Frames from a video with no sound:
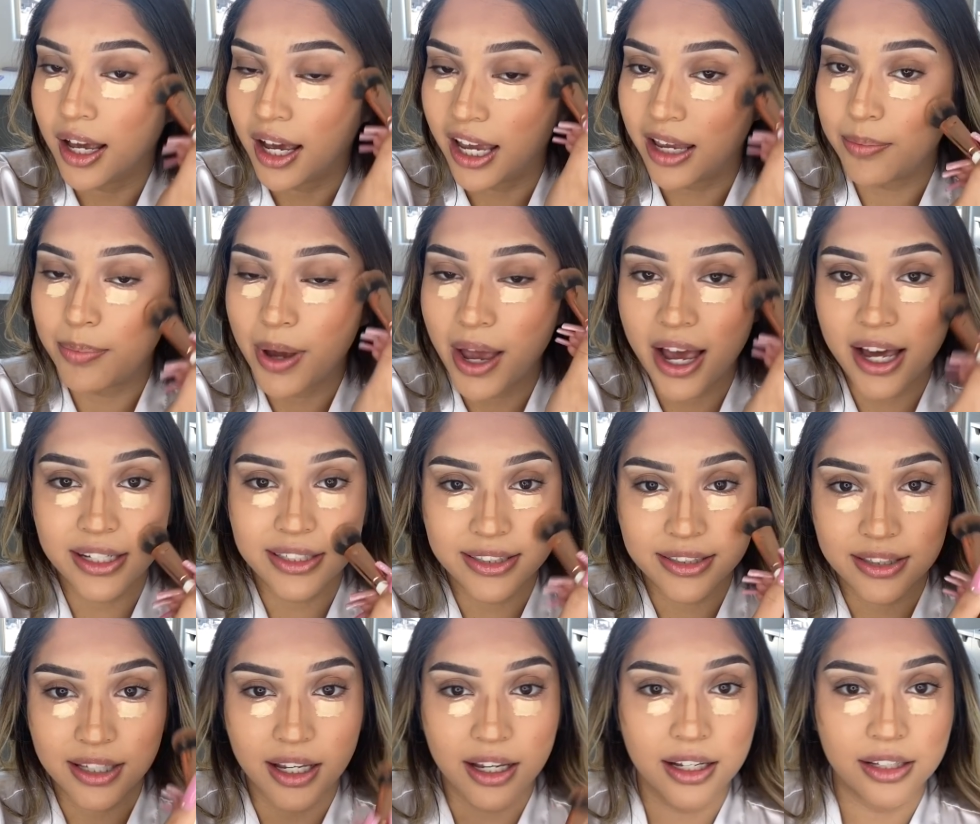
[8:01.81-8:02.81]
I
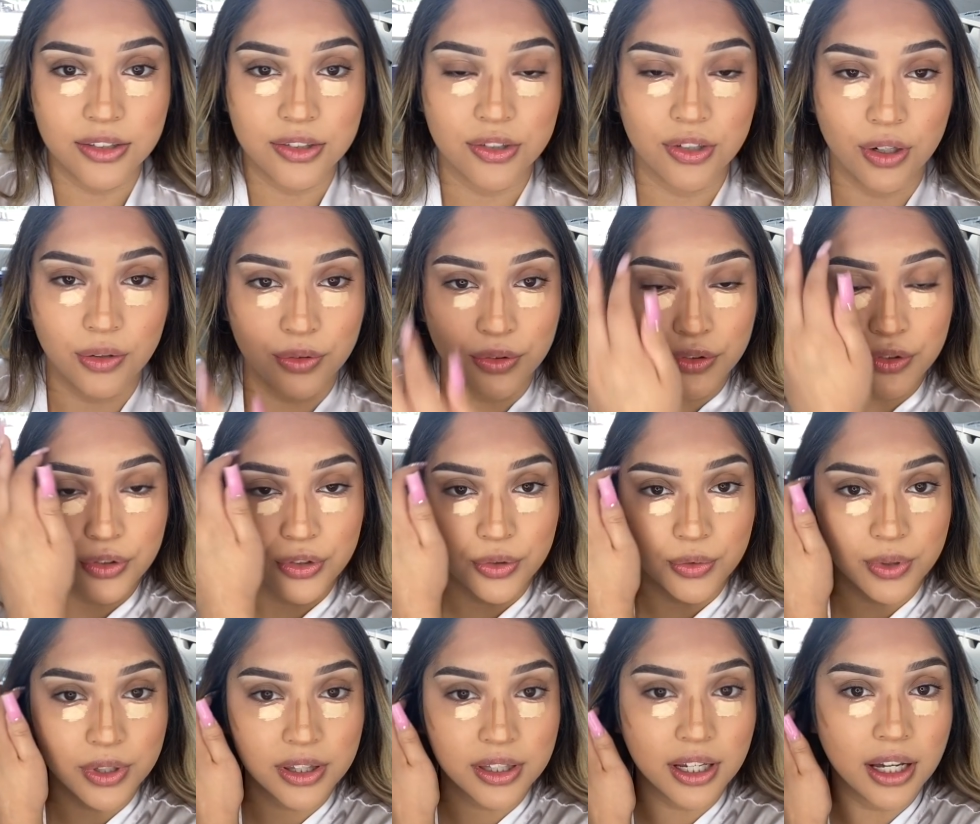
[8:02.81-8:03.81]
passed that. So I was
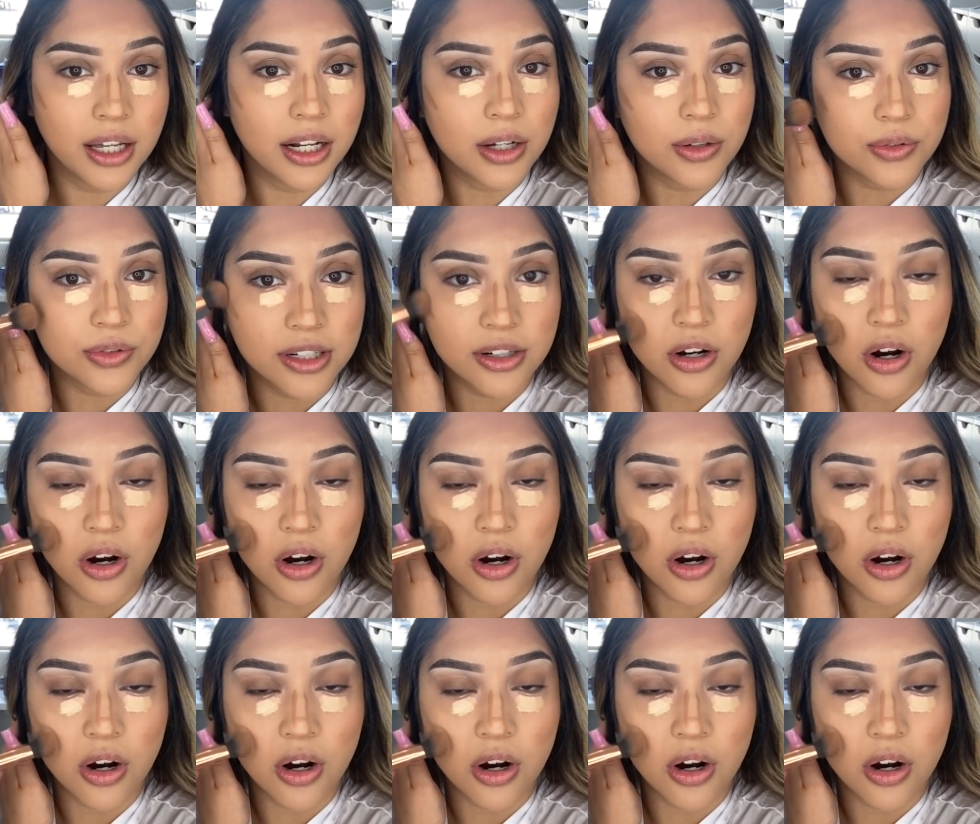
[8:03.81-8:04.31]
doing that. I was an